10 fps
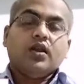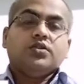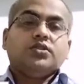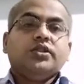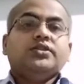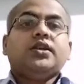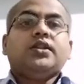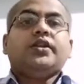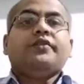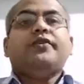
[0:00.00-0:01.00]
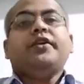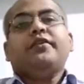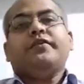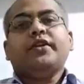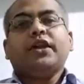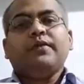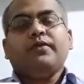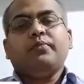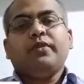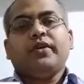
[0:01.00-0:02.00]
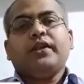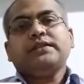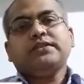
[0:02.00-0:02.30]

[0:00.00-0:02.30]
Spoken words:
So these are the different type of materials.